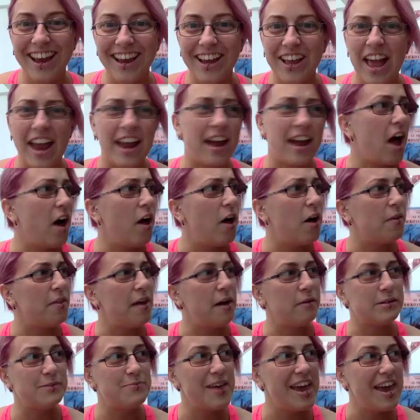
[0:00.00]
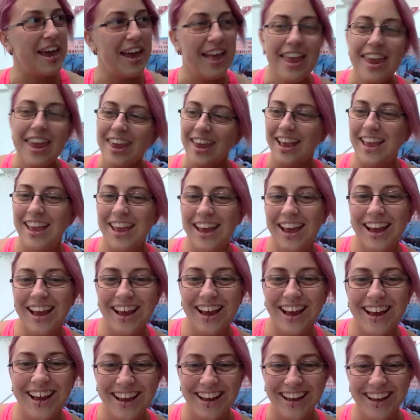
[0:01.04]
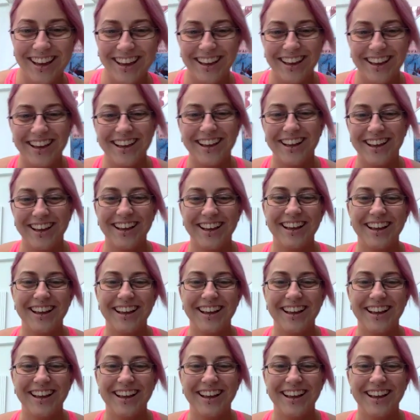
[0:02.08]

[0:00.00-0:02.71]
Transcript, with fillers: you're like, oh, that was me. that was me.